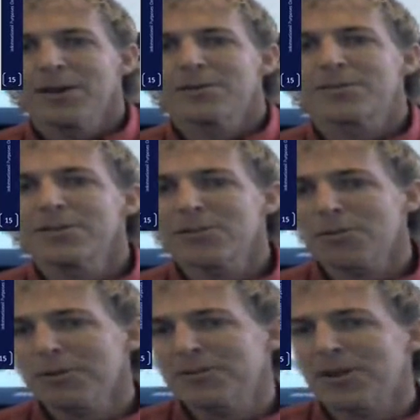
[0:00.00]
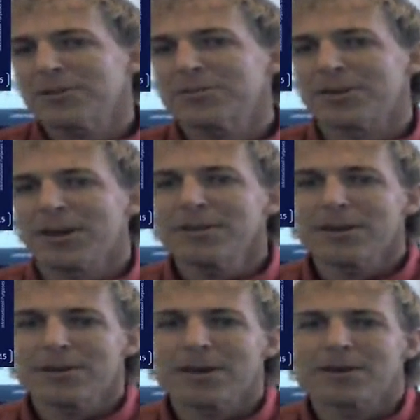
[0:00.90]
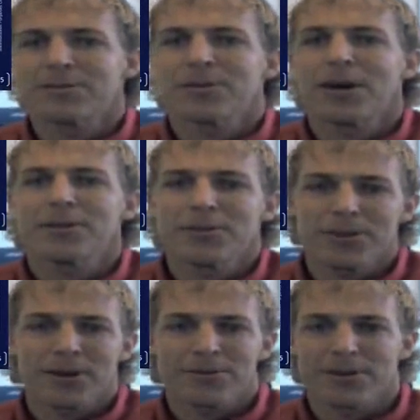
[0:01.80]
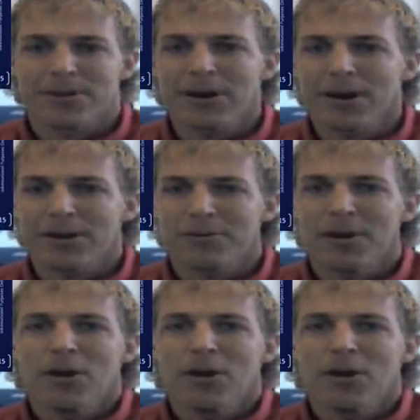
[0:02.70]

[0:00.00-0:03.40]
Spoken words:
since the recession ended in July 2009,